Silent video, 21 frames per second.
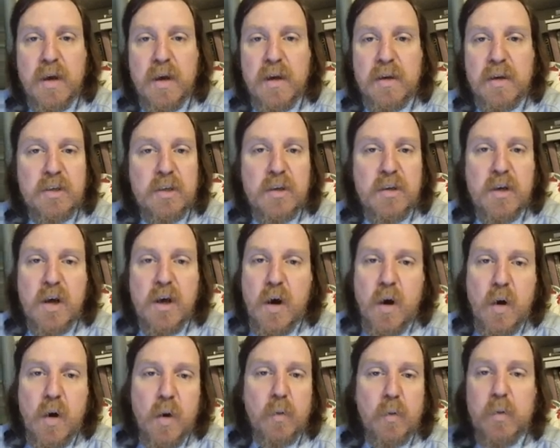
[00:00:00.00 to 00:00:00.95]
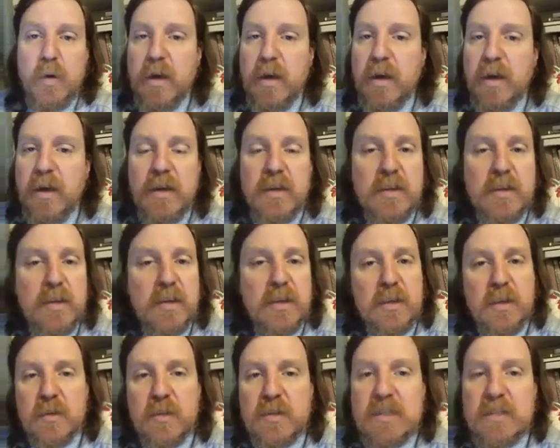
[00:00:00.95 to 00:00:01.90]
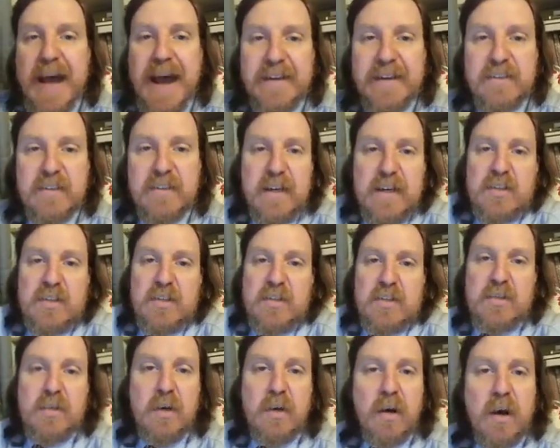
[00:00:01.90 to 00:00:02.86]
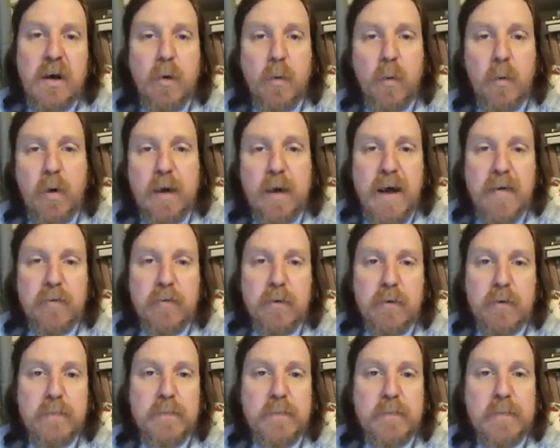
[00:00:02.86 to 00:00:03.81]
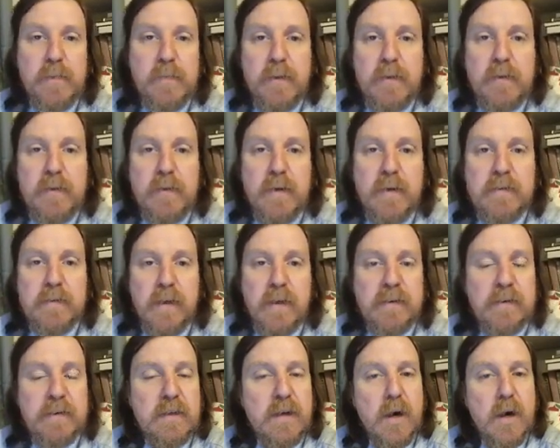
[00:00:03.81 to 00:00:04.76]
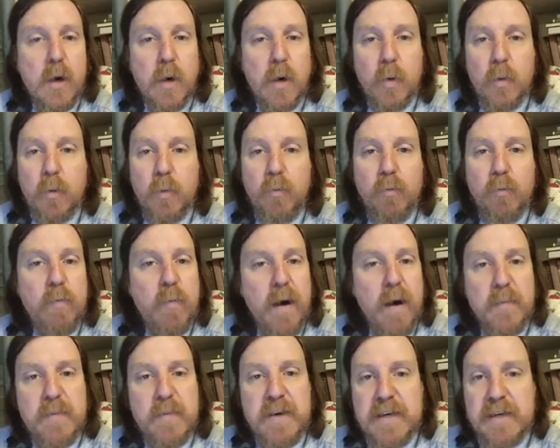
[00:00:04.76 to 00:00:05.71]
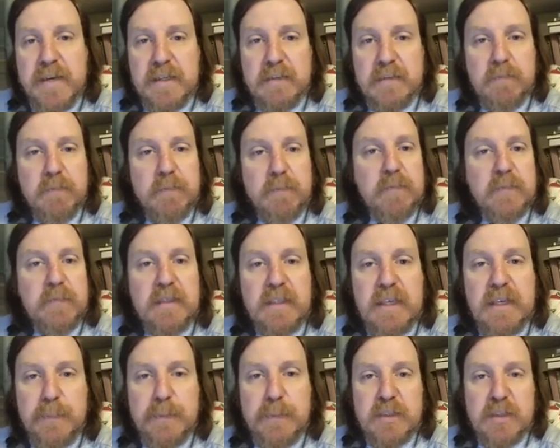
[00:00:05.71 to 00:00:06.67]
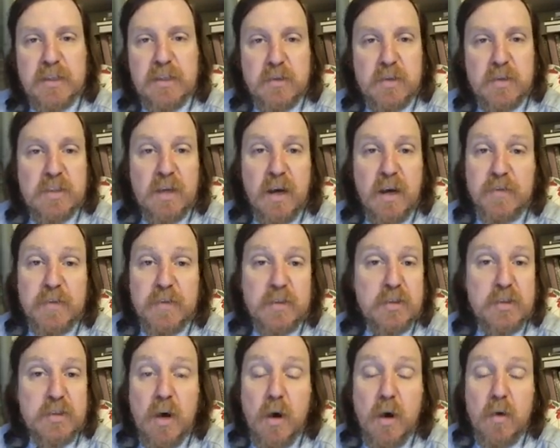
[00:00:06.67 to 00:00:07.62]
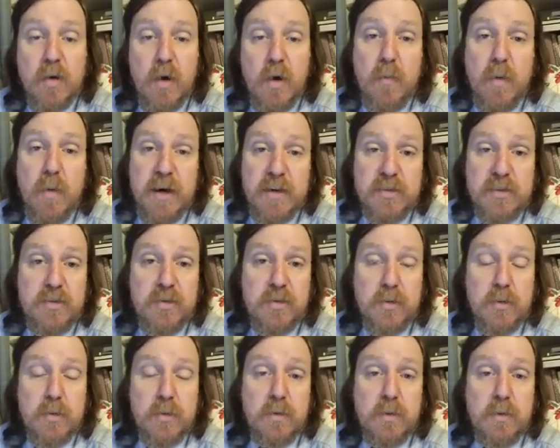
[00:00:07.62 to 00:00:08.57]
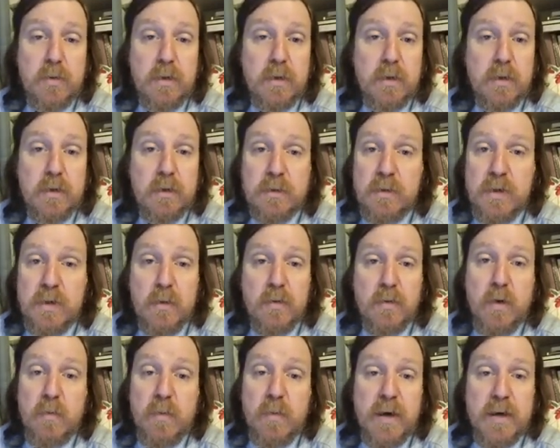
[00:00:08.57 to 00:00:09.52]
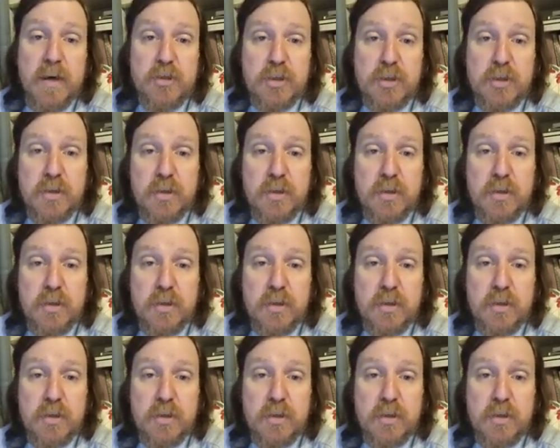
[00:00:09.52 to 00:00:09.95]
your tactics are whatever. I mean, keep it to yourself because you don't know much, dude. You don't know much.